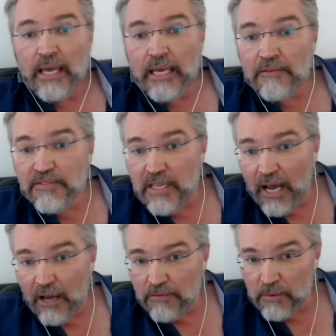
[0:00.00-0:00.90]
If the
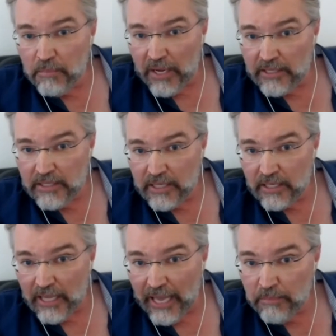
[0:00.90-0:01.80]
alpha
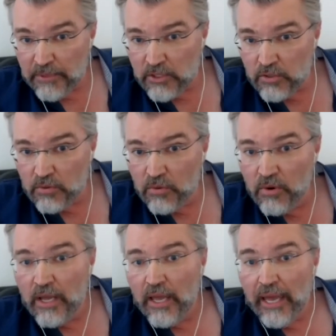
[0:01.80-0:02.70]
particle happens to
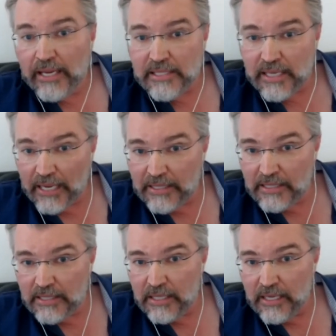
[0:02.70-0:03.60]

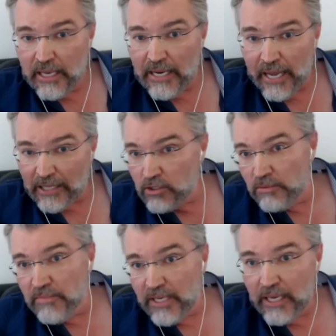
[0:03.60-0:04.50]
excite an
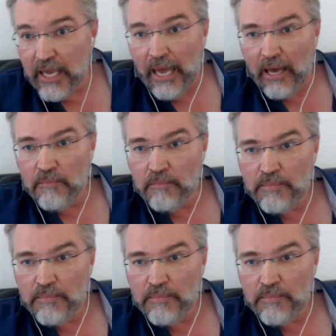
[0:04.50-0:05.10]
atom here,